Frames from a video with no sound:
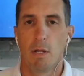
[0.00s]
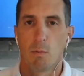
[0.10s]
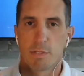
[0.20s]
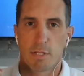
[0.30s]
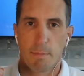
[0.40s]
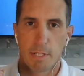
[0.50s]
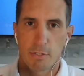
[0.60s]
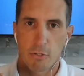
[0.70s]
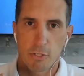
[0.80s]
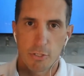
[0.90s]
When somebody
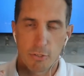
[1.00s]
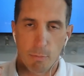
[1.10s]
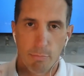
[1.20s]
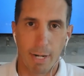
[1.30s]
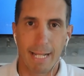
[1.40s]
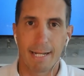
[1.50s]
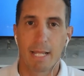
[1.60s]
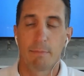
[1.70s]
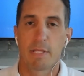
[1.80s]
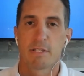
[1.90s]
searches your brand
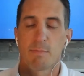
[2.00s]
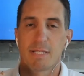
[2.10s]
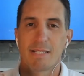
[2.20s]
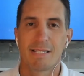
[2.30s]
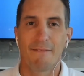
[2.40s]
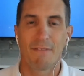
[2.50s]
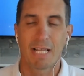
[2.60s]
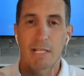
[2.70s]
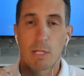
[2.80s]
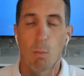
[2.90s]
name, they
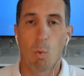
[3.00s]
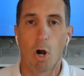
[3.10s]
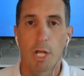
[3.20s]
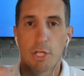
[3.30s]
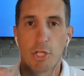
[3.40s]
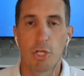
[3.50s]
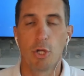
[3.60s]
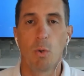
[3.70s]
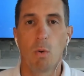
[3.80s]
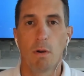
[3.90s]
specifically want
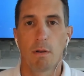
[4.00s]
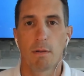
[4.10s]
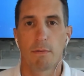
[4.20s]
you.